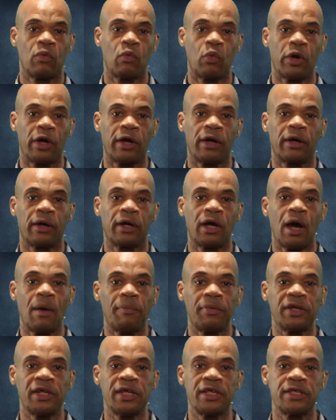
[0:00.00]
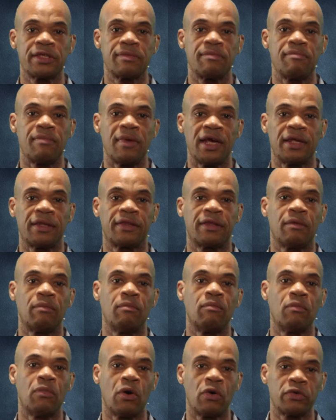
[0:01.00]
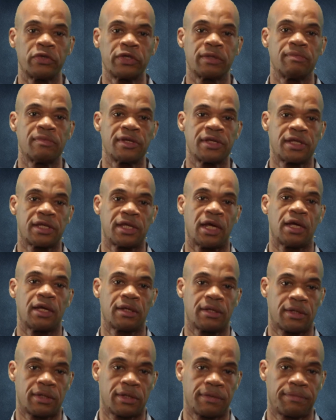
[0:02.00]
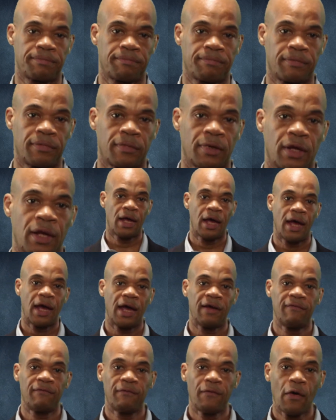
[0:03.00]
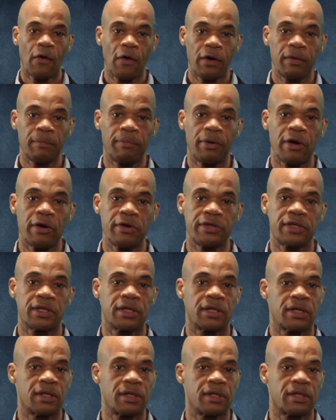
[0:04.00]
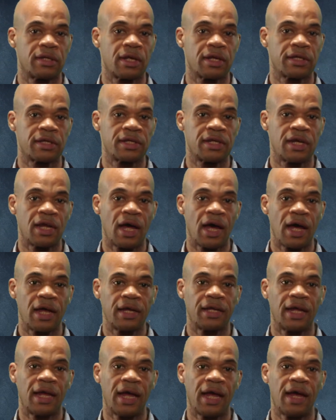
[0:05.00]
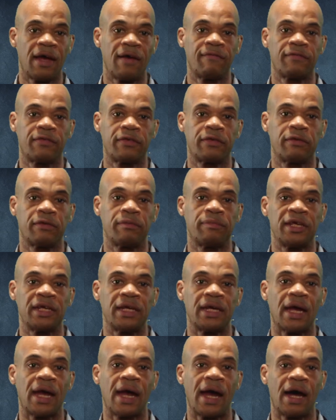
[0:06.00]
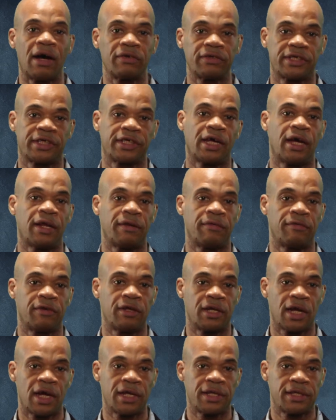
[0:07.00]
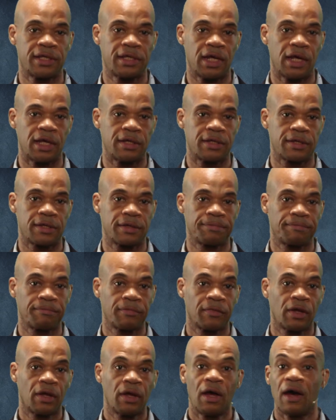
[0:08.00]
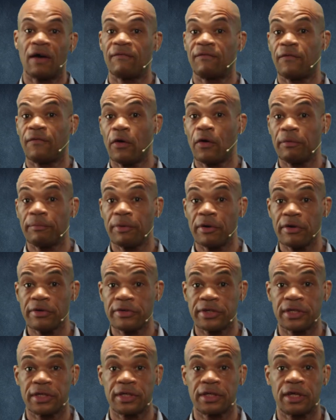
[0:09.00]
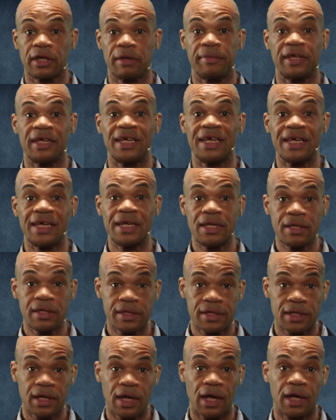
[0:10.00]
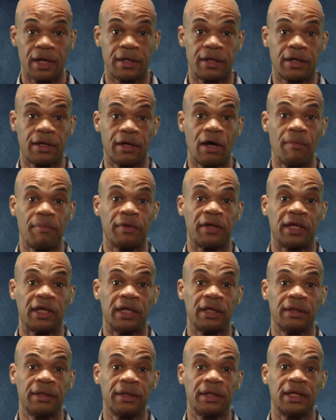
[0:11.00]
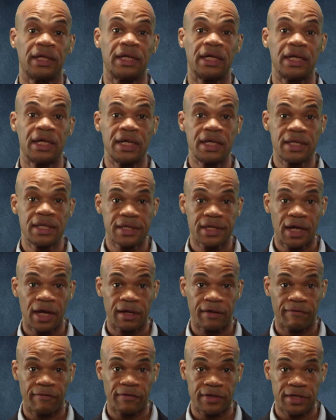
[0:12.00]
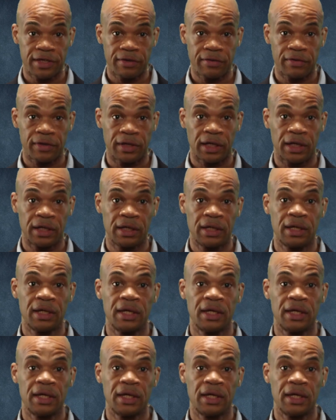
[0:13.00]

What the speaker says: where companies make the most mistakes. A foreign person does not have to be outside of the United States. A foreign person can be inside the company, inside the facility,